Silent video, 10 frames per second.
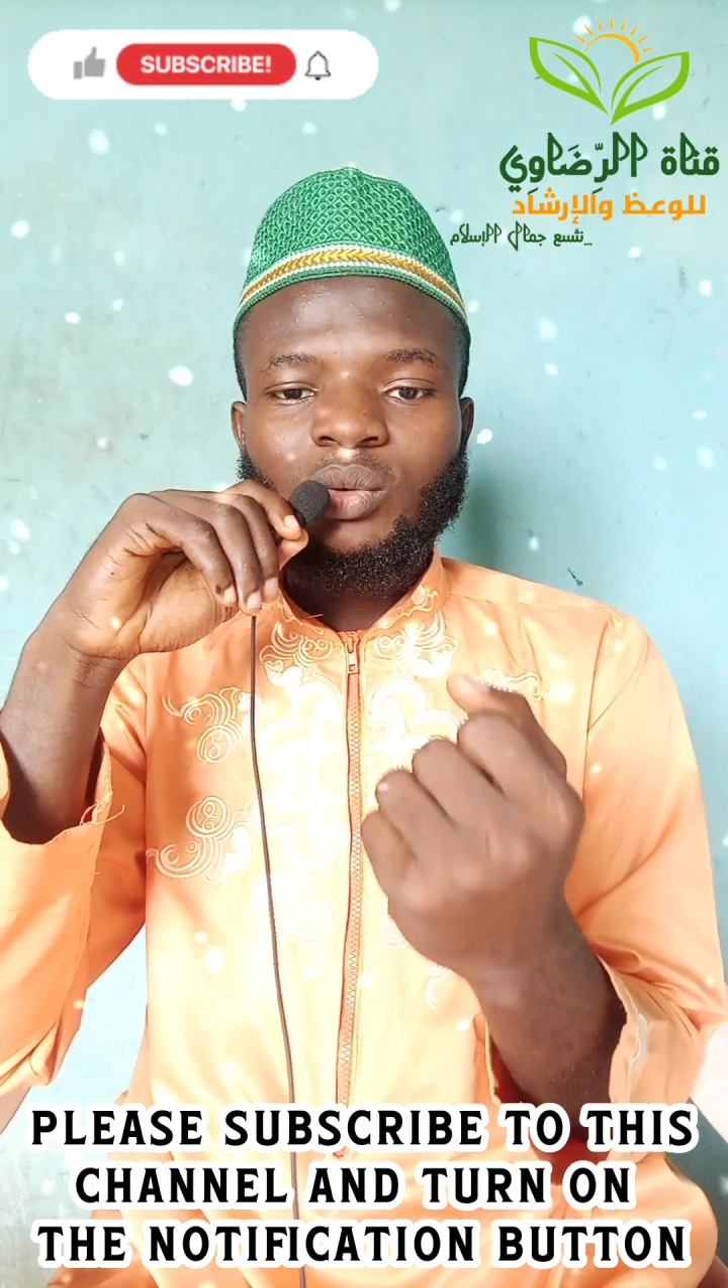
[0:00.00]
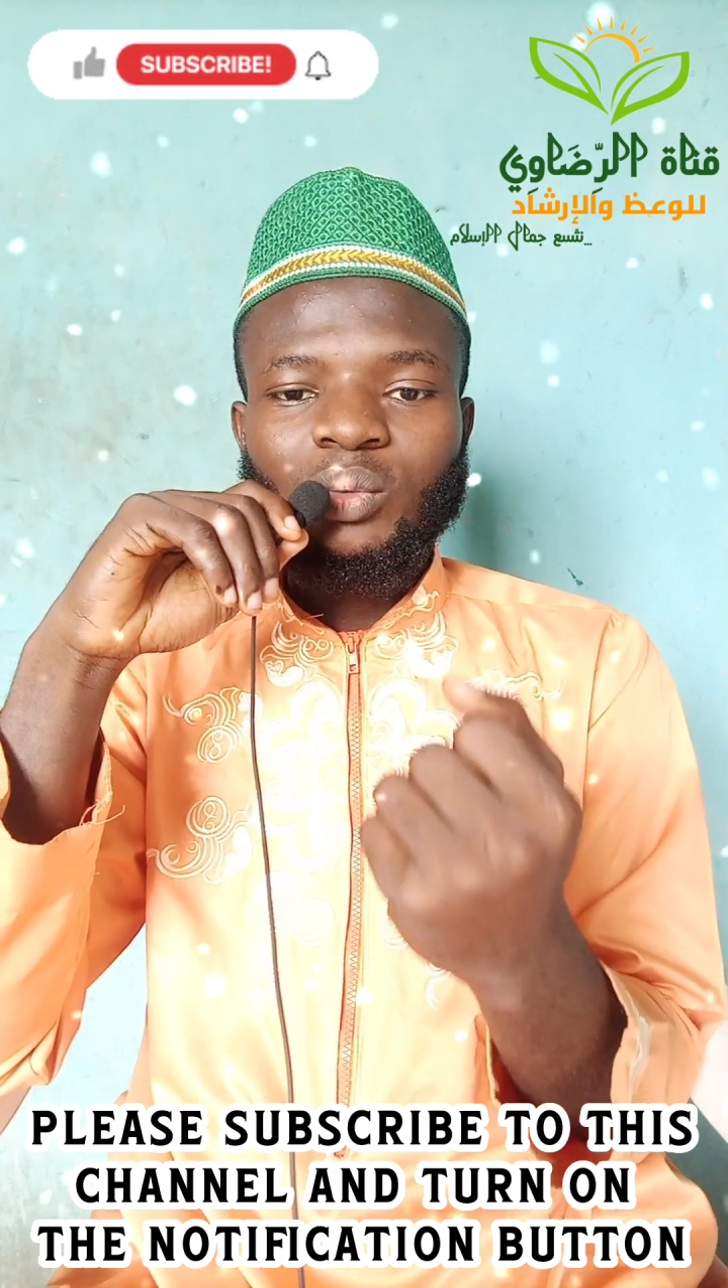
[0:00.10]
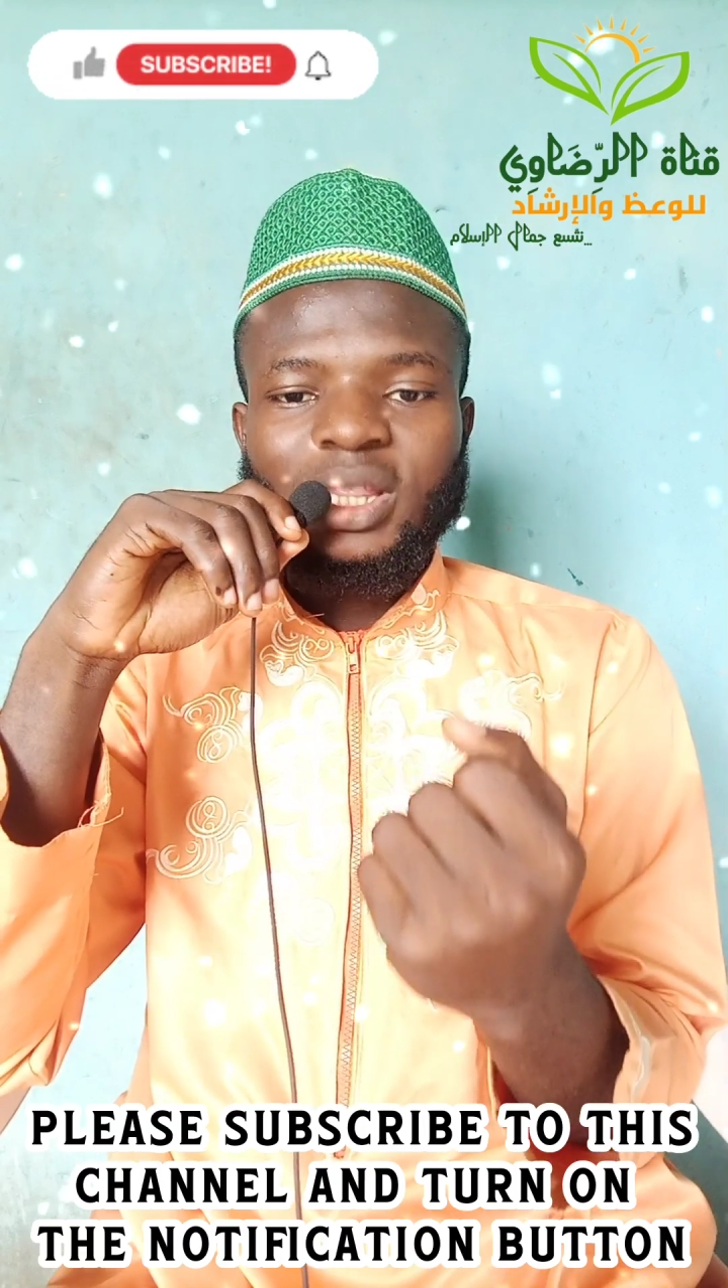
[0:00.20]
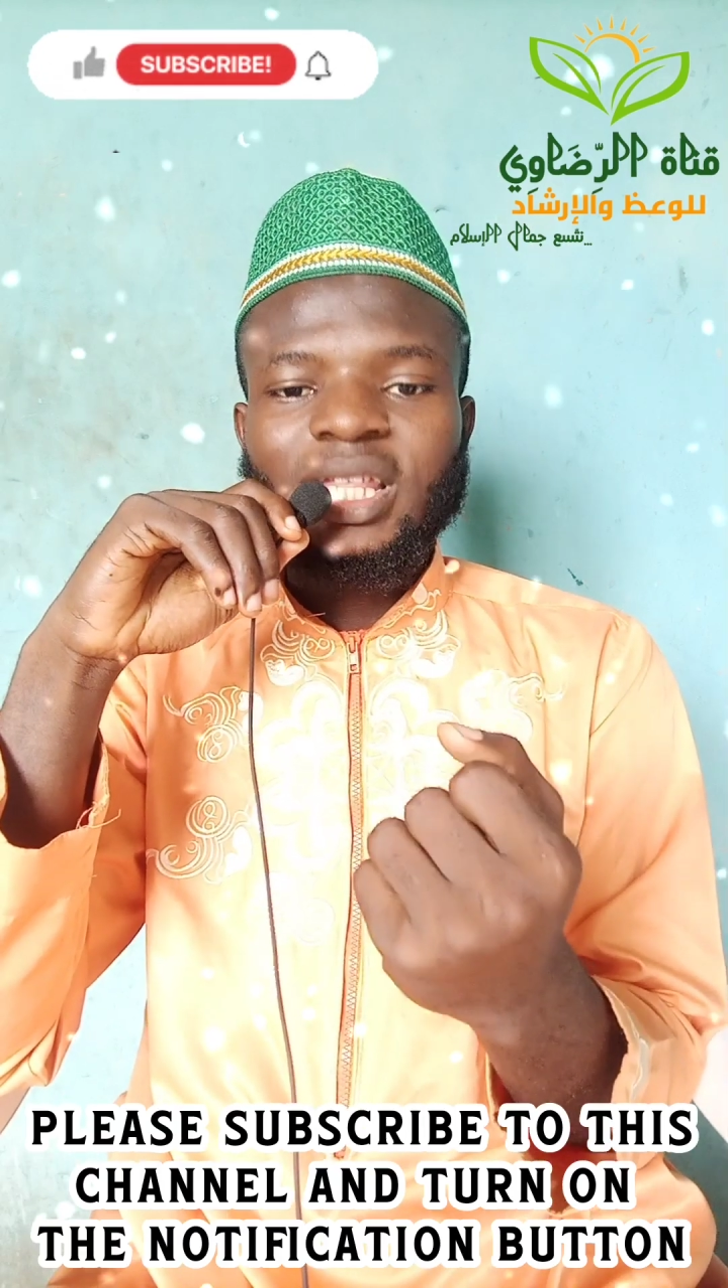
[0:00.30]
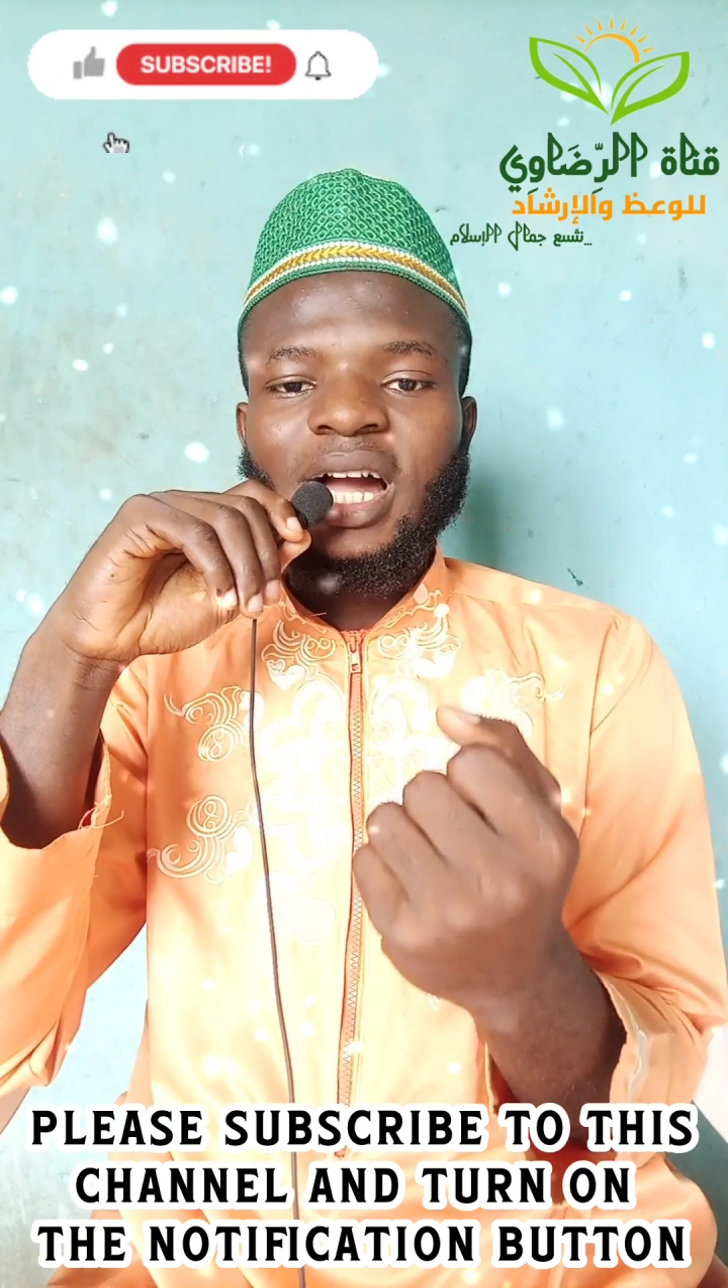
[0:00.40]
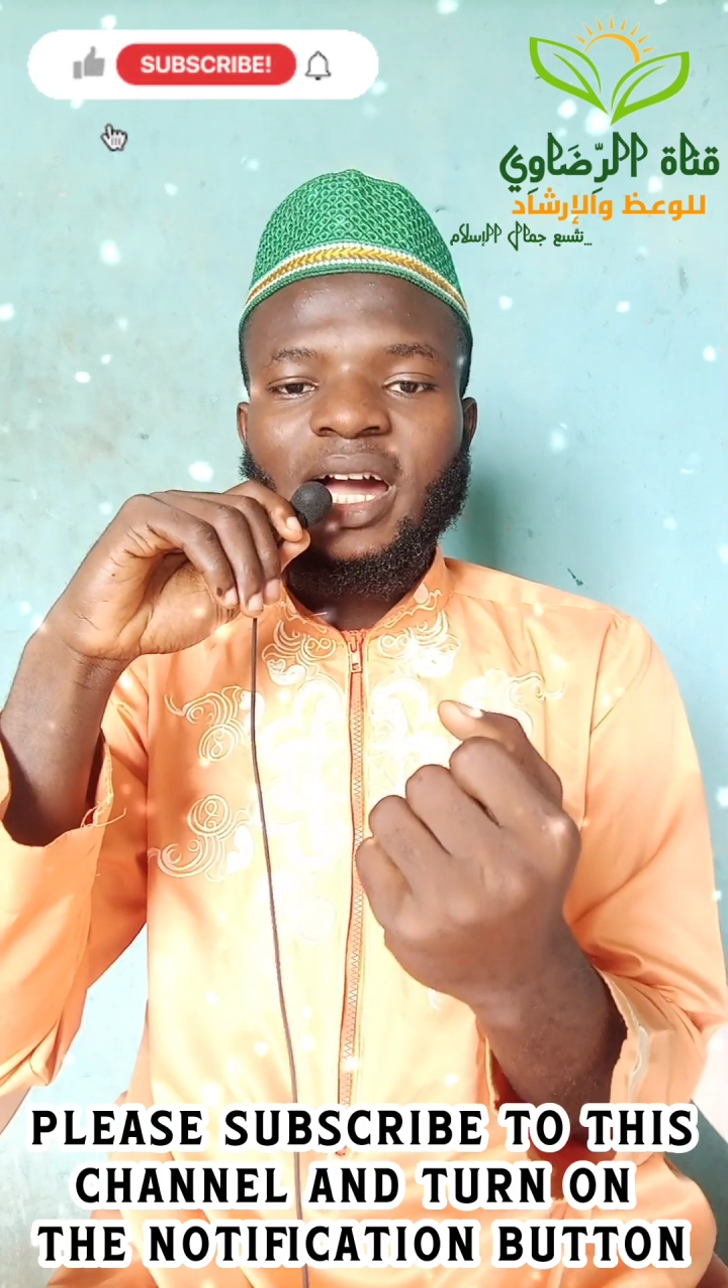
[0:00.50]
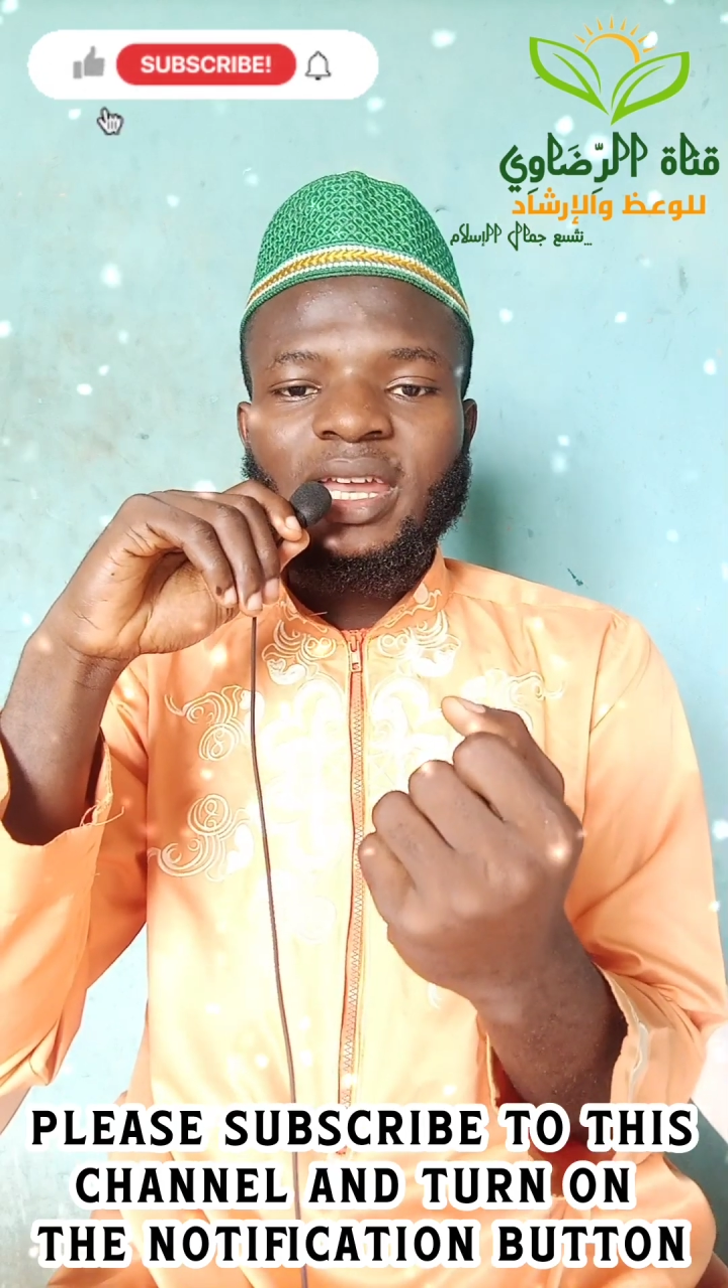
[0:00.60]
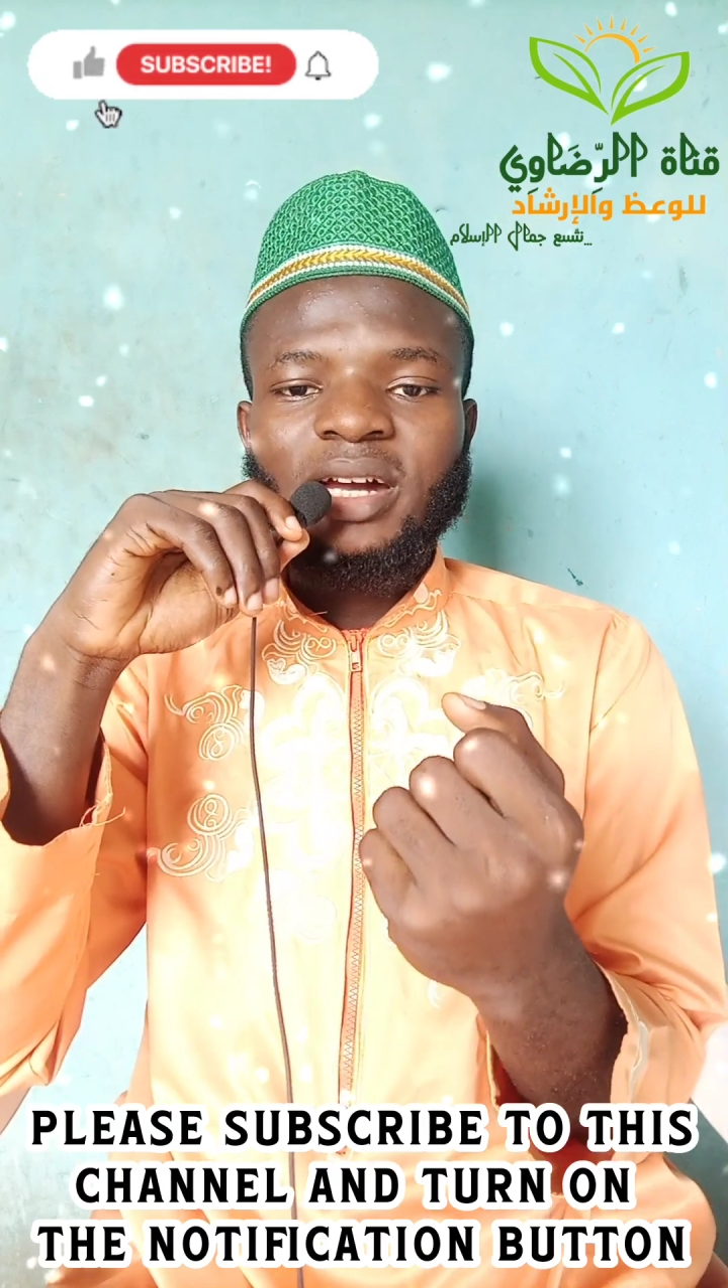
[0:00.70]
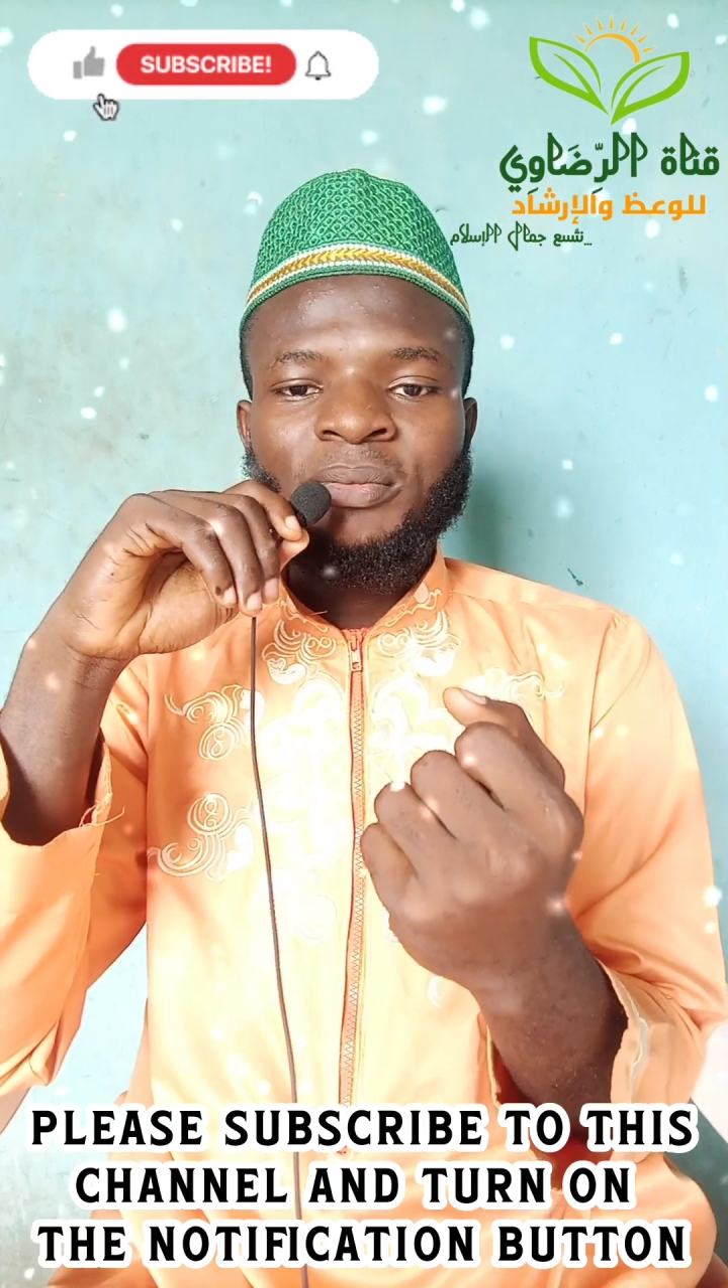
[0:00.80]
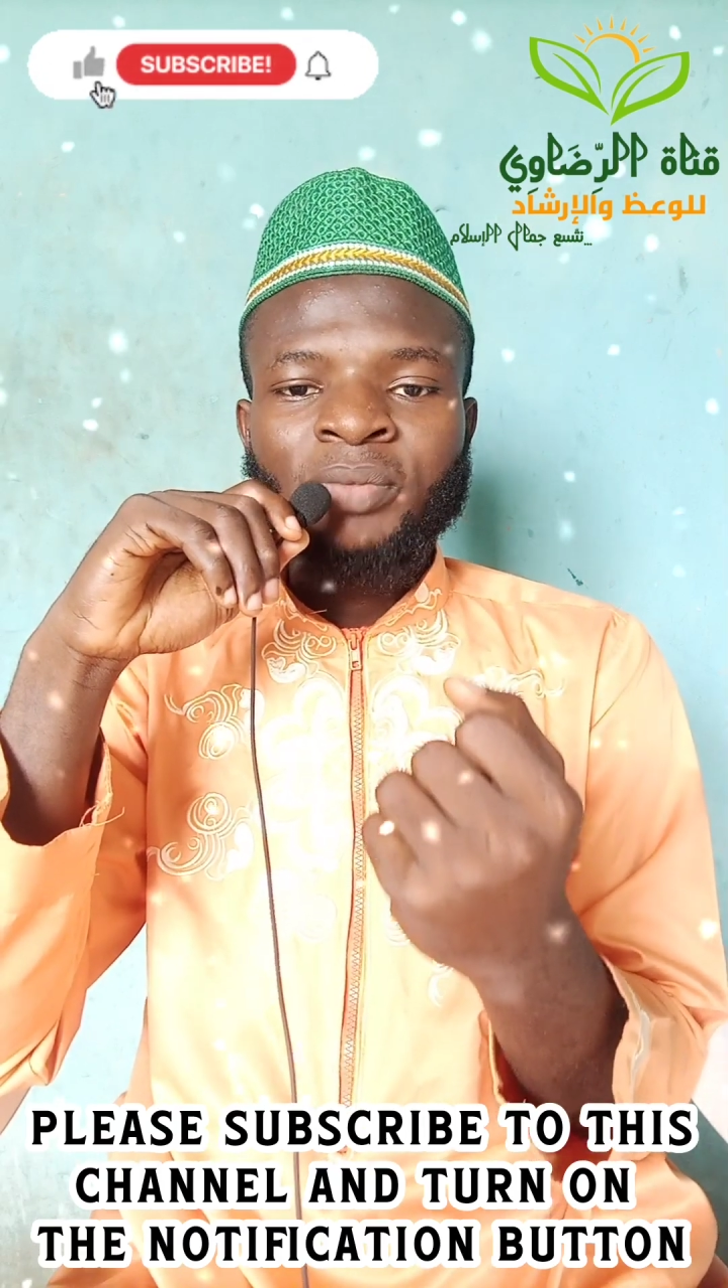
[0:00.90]
wa
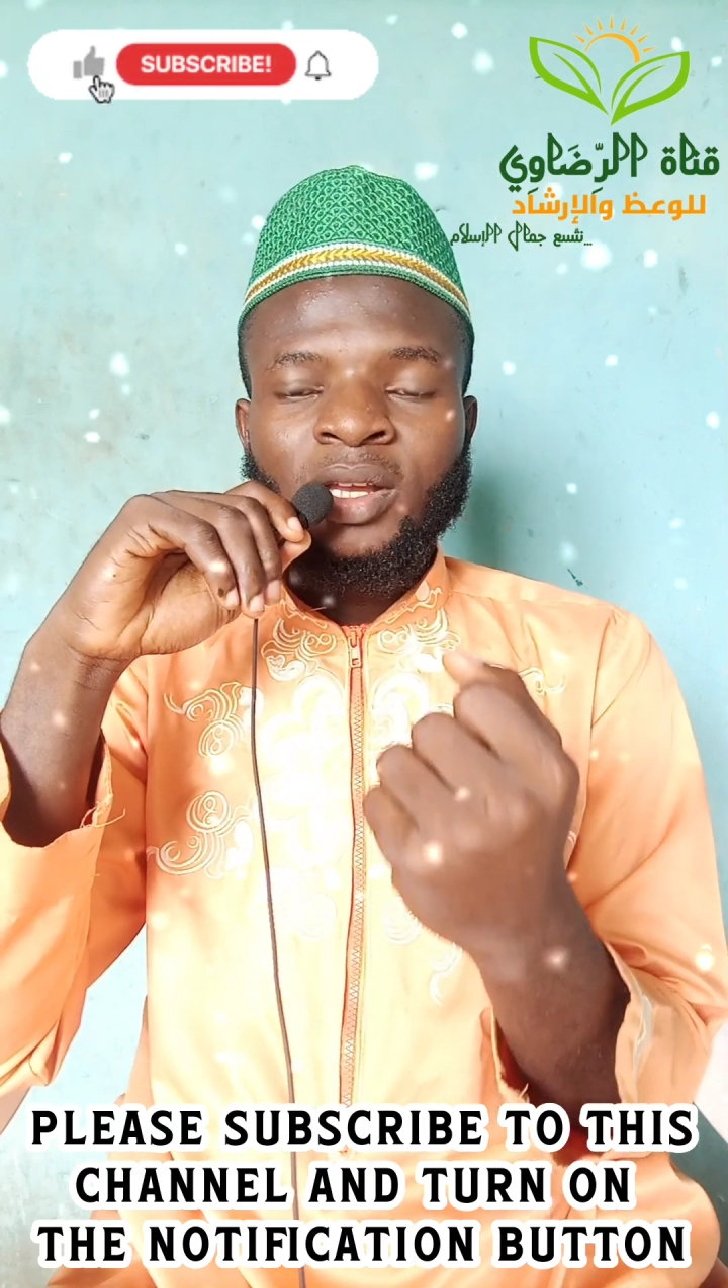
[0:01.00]
ta'ala.